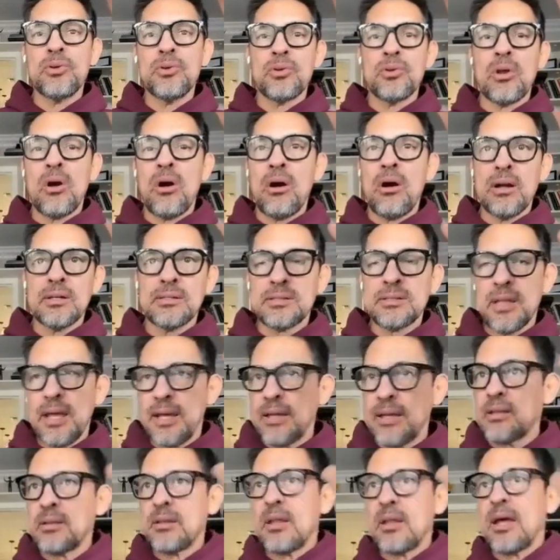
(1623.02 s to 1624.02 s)
with your dogs.
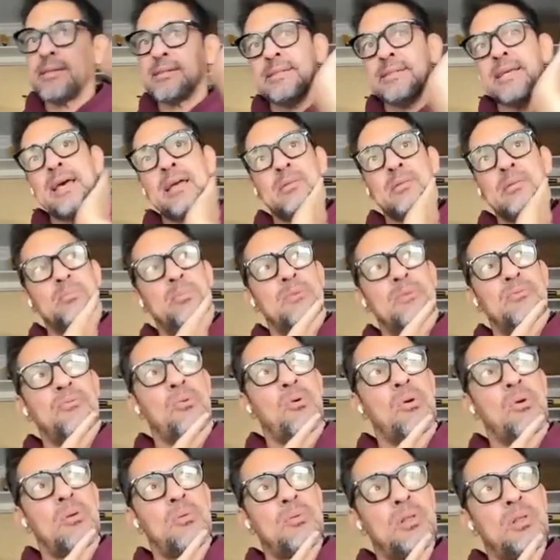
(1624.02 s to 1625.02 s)
Like I said
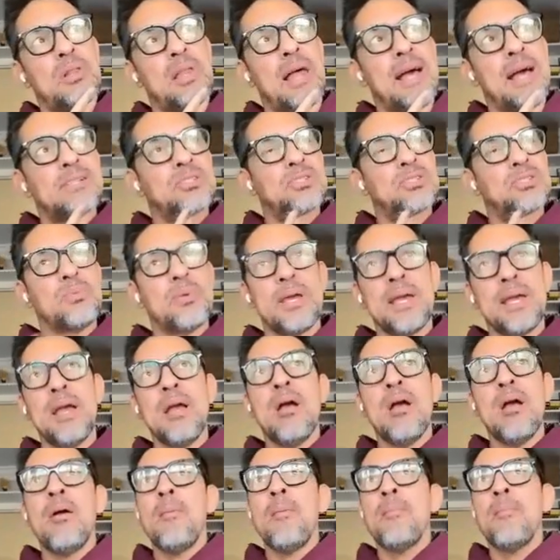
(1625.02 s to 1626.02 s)
before, the last 3,
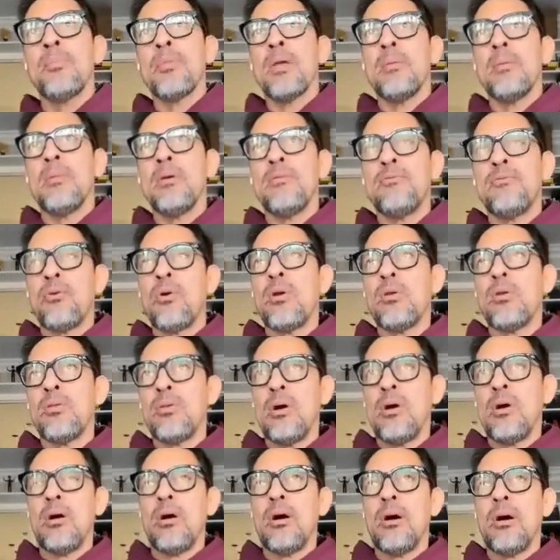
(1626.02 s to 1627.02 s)
before